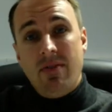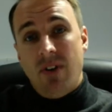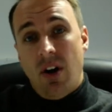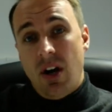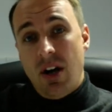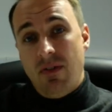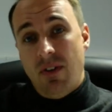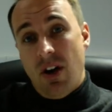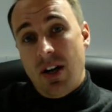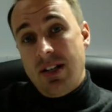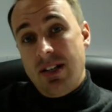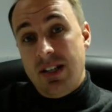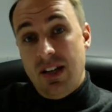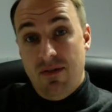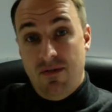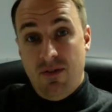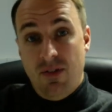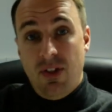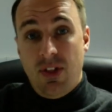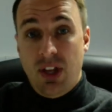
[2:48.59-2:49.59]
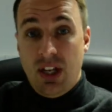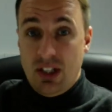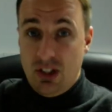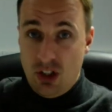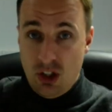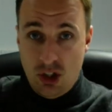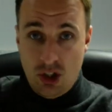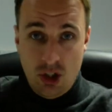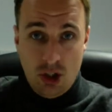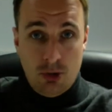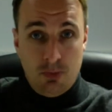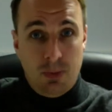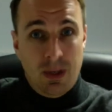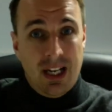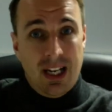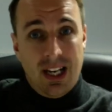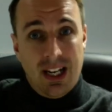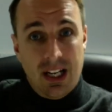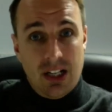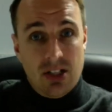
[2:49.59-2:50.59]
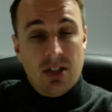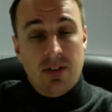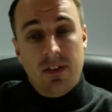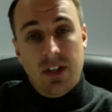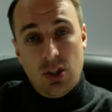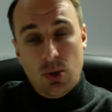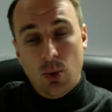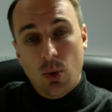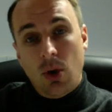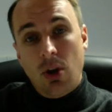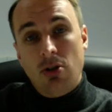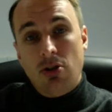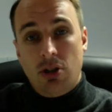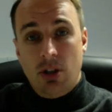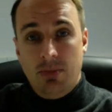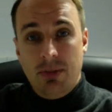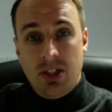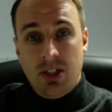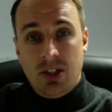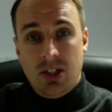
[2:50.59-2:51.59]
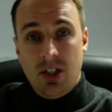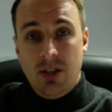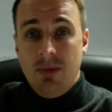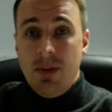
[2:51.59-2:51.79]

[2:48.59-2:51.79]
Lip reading: very, very different thing to just being an individual contributor.